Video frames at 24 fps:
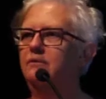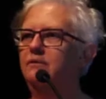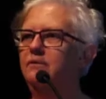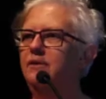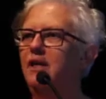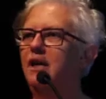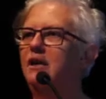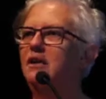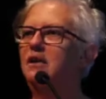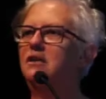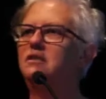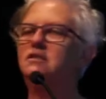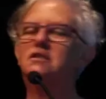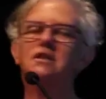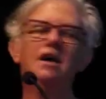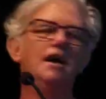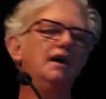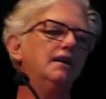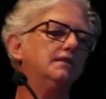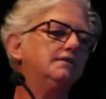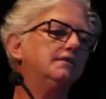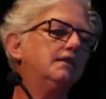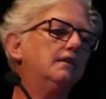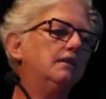than it
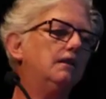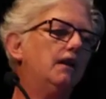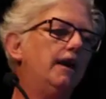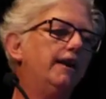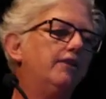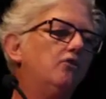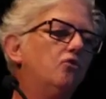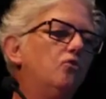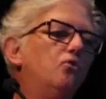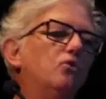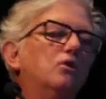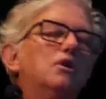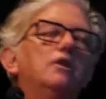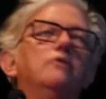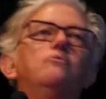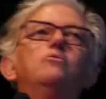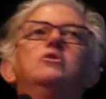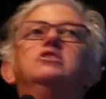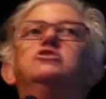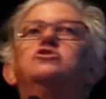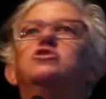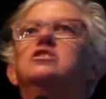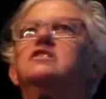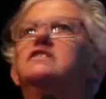does like Auckland,
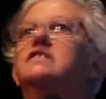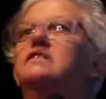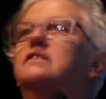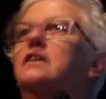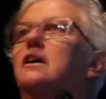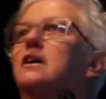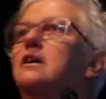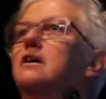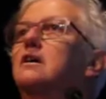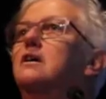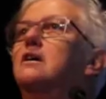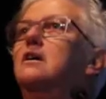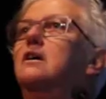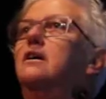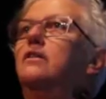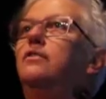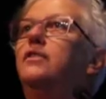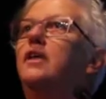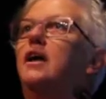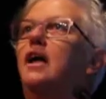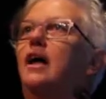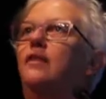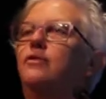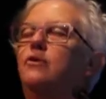which is the
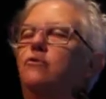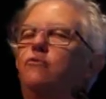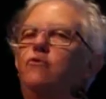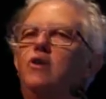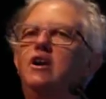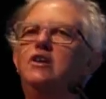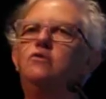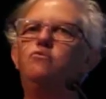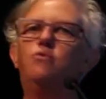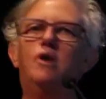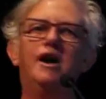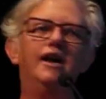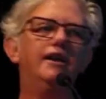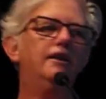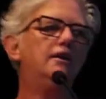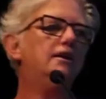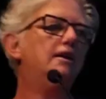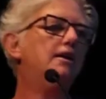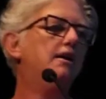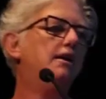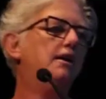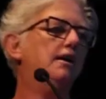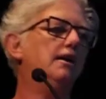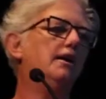other red
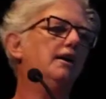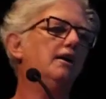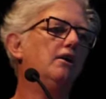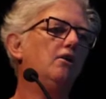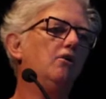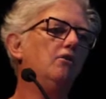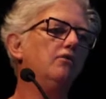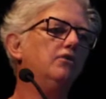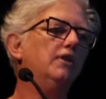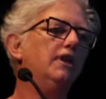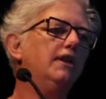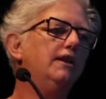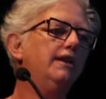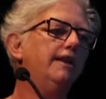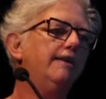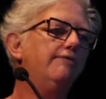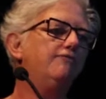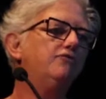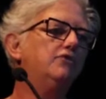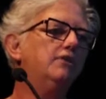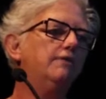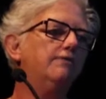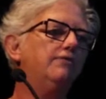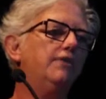one on the
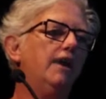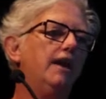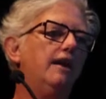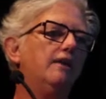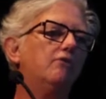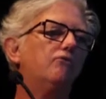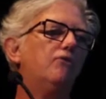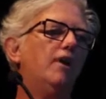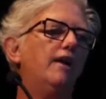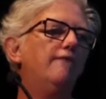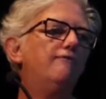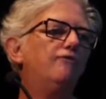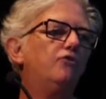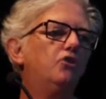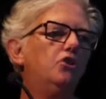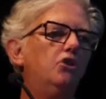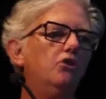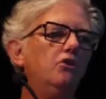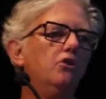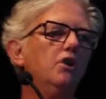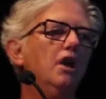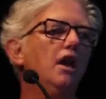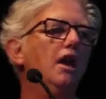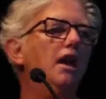left of that graph for
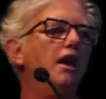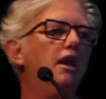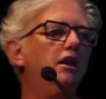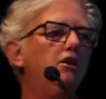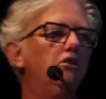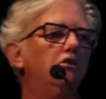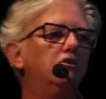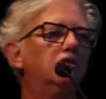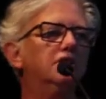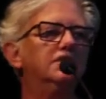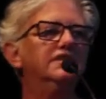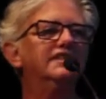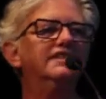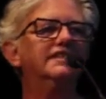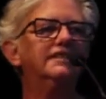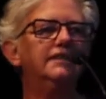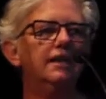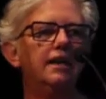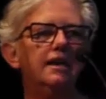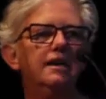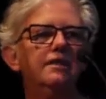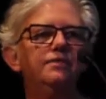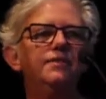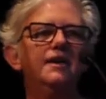you. And you can
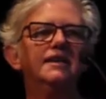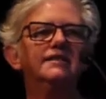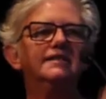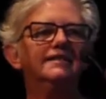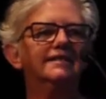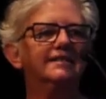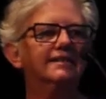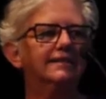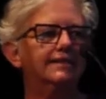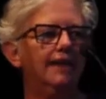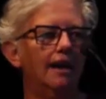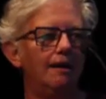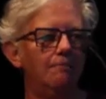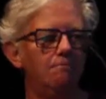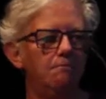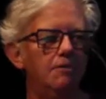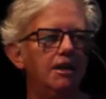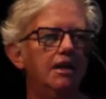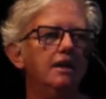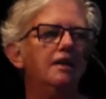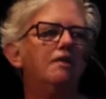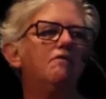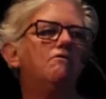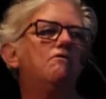see that
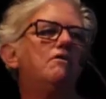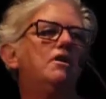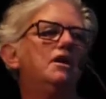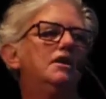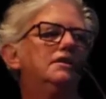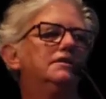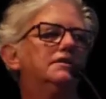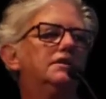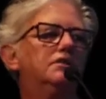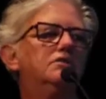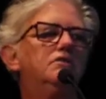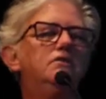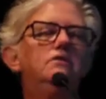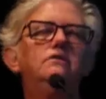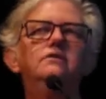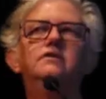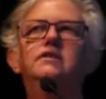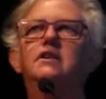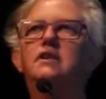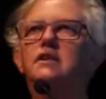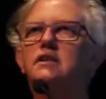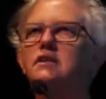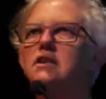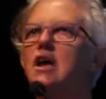some areas in New
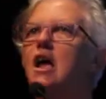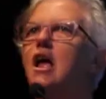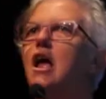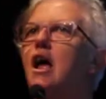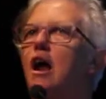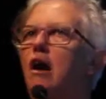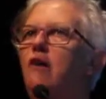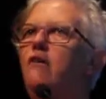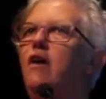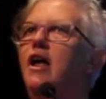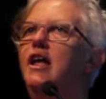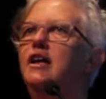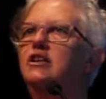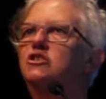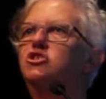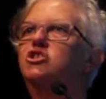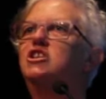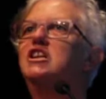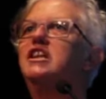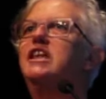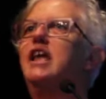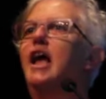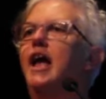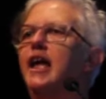Zealand are
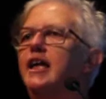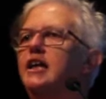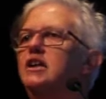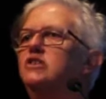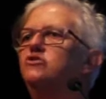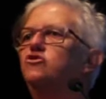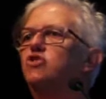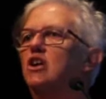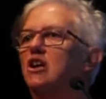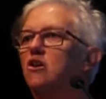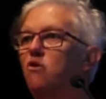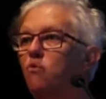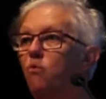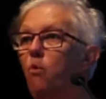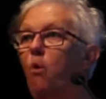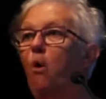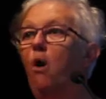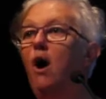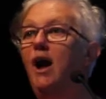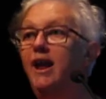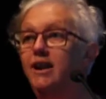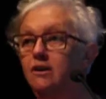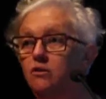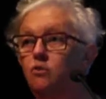actually ageing
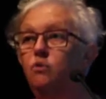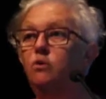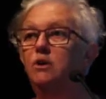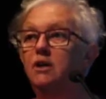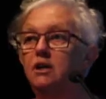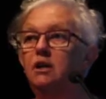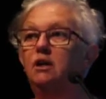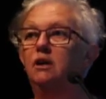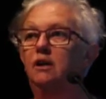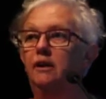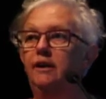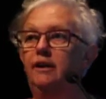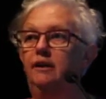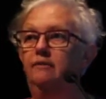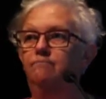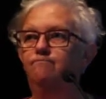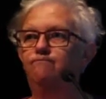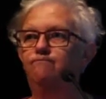quite quickly.